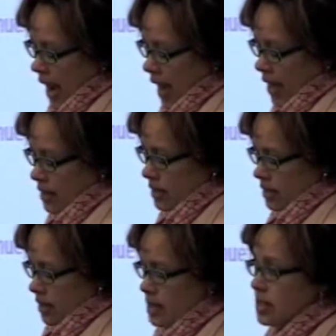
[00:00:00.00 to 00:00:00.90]
and
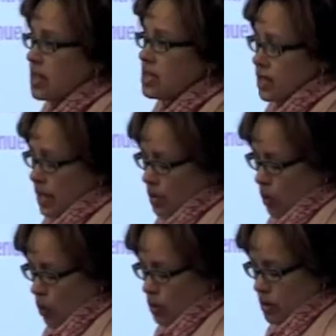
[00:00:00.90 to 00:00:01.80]
this 6-day
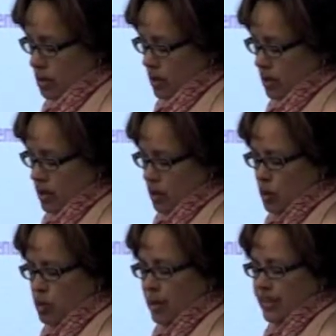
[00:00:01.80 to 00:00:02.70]
course
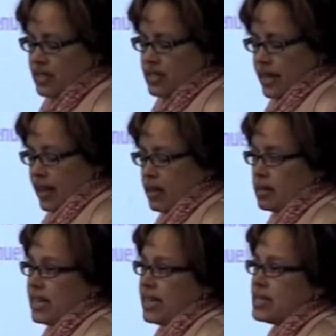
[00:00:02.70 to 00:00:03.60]
was previously
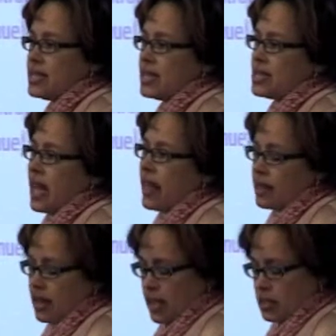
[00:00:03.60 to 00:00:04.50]
held in 6 other
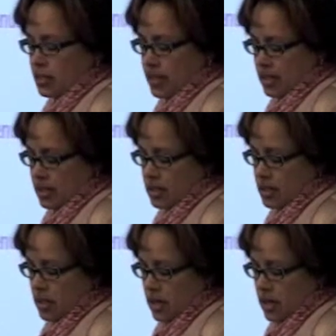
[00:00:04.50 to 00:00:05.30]
countries.